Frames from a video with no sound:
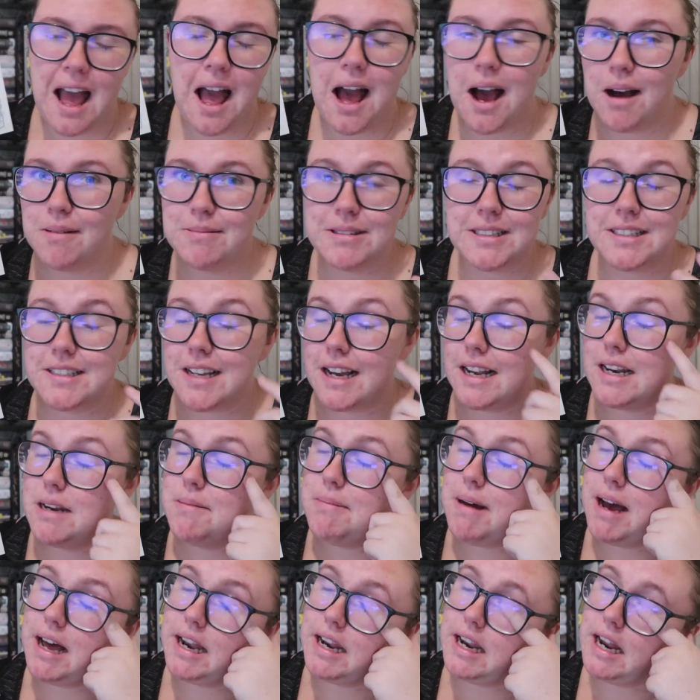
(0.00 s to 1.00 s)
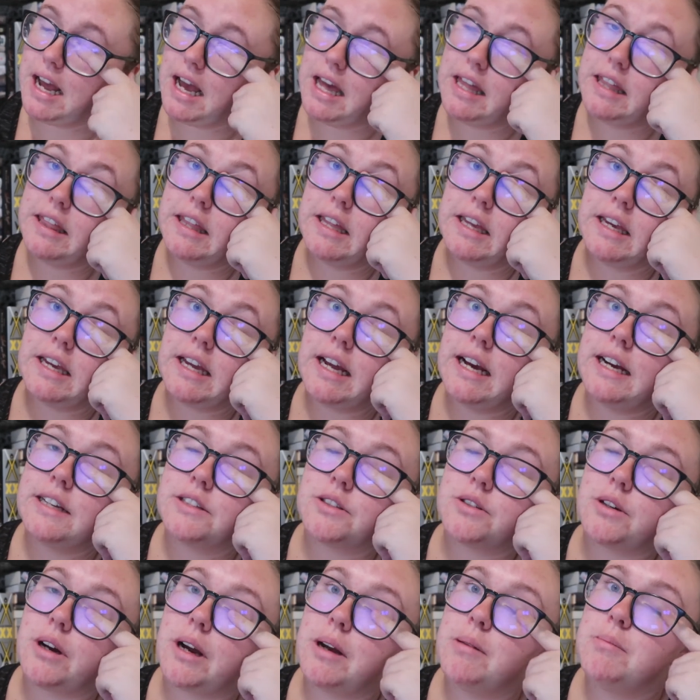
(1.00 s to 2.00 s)
I'm excited about it. I think it has
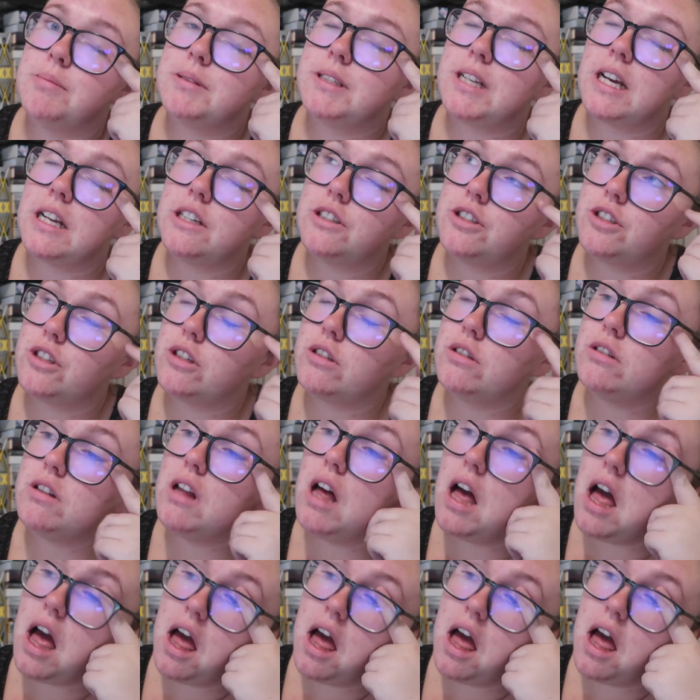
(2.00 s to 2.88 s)
great potential.